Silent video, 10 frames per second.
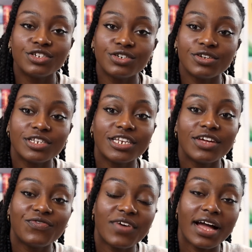due to
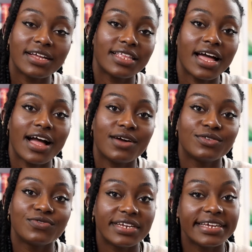the fact that I
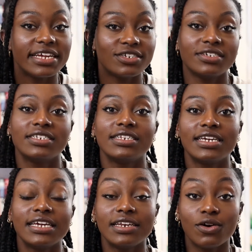was really
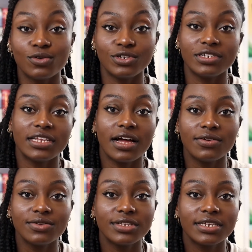interested in
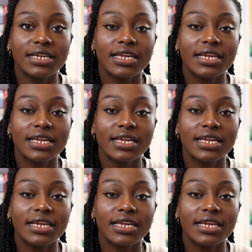ultrasound,